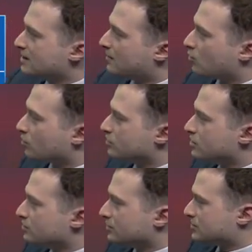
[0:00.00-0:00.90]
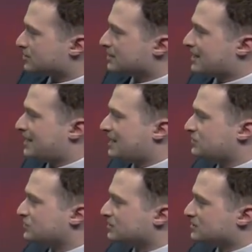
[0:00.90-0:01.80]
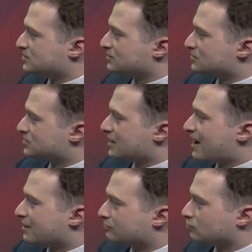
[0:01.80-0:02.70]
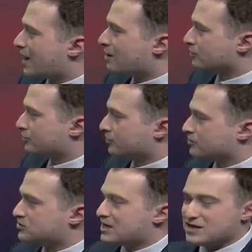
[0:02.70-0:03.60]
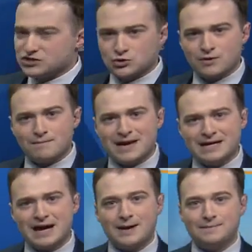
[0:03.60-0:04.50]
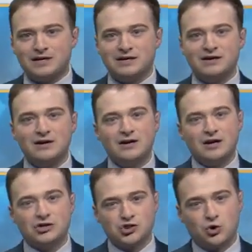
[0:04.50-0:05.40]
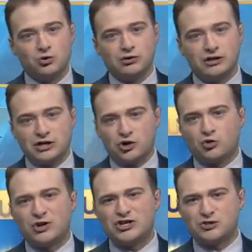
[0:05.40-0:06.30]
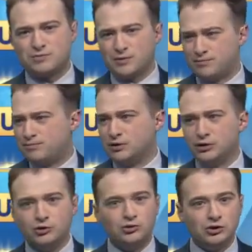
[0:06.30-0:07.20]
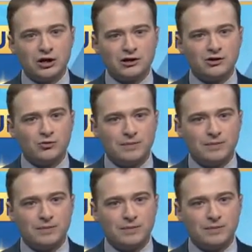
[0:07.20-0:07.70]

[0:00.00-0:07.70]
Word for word: but we're noticing a haziness in the sky throughout Thursday, so it may not be a totally crisp blue look.